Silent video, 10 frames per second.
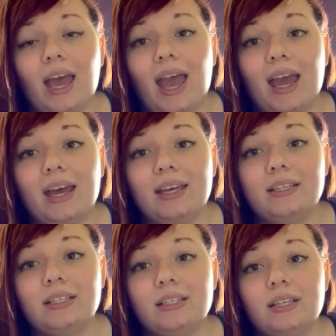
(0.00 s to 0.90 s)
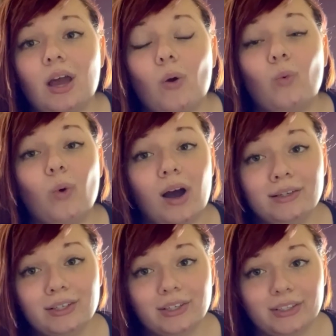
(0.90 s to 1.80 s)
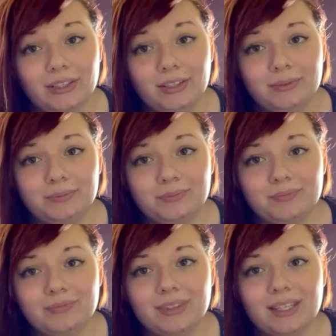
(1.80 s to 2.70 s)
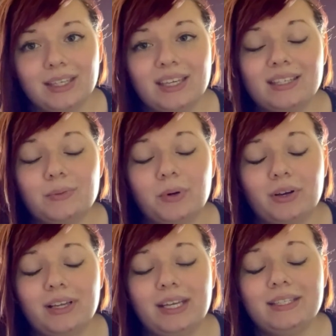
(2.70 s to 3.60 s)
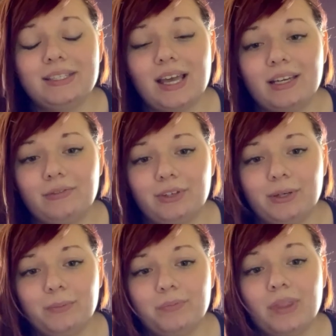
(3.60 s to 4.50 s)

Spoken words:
And Wanderer gets put inside of her.